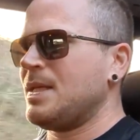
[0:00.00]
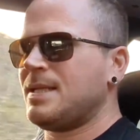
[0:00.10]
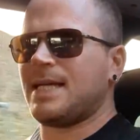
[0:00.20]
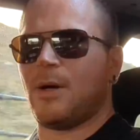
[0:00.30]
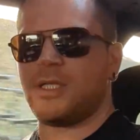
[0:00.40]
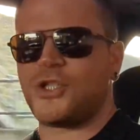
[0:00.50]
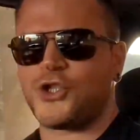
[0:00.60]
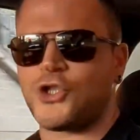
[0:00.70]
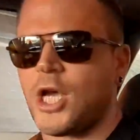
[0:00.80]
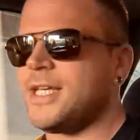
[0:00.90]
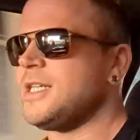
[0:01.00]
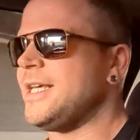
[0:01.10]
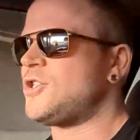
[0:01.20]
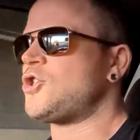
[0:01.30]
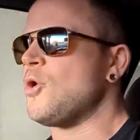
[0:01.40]
tell you,
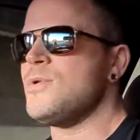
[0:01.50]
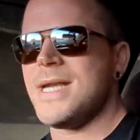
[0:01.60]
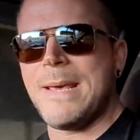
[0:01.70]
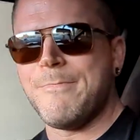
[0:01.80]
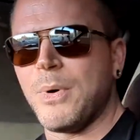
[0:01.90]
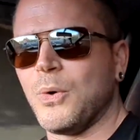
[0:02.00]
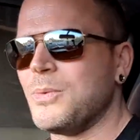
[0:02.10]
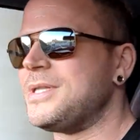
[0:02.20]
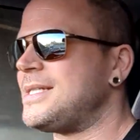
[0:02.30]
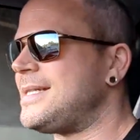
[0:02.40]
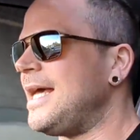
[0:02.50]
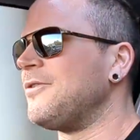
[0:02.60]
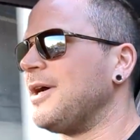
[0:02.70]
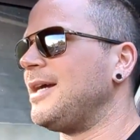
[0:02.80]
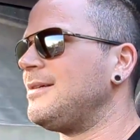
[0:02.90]
it's so nimble with the
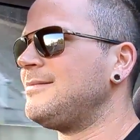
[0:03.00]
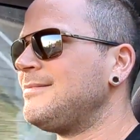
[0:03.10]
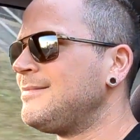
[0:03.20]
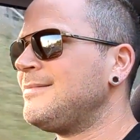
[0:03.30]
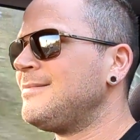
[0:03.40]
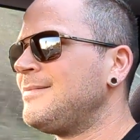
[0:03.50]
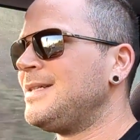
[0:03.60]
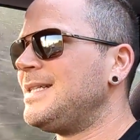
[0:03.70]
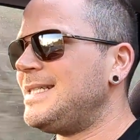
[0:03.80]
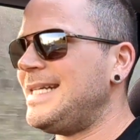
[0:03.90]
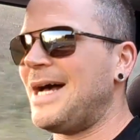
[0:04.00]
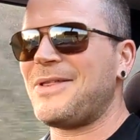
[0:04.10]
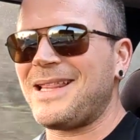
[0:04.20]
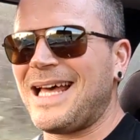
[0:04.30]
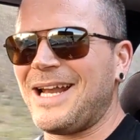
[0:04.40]
steering. Now
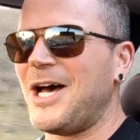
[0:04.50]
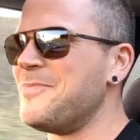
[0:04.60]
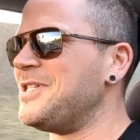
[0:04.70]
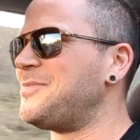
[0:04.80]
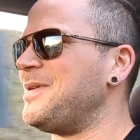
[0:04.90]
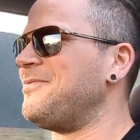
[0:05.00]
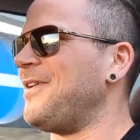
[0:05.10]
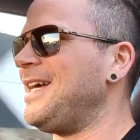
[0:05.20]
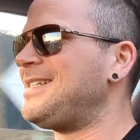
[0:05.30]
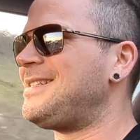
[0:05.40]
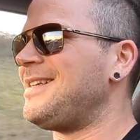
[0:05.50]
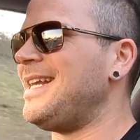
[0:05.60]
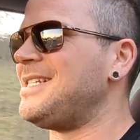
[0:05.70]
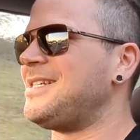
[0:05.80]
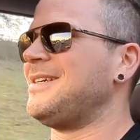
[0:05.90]
that alignment's been fixed,
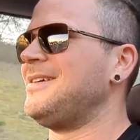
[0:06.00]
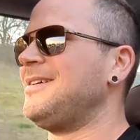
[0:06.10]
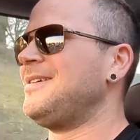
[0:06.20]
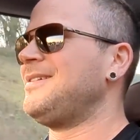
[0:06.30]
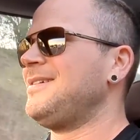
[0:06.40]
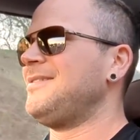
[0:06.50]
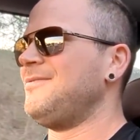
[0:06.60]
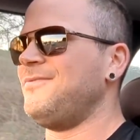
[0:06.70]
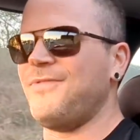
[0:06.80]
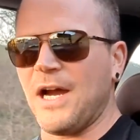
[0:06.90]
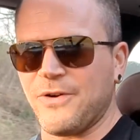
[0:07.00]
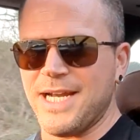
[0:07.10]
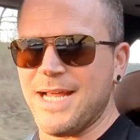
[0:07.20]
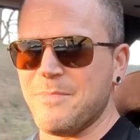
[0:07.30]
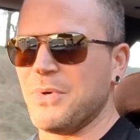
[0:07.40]
it is very
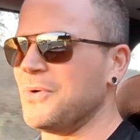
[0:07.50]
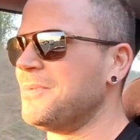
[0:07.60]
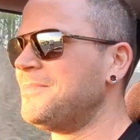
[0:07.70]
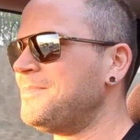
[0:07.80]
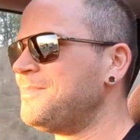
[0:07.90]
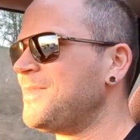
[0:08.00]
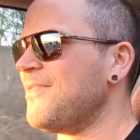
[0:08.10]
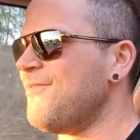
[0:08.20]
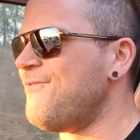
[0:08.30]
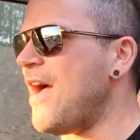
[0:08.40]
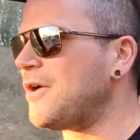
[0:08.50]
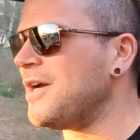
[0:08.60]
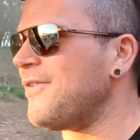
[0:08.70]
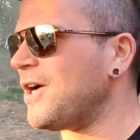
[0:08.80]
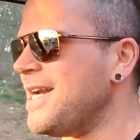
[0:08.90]
nimble.
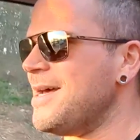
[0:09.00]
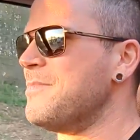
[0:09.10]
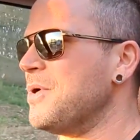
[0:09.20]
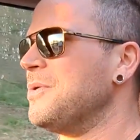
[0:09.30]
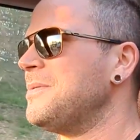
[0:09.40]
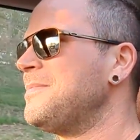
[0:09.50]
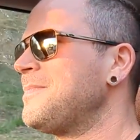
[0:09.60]
Very, very nimble.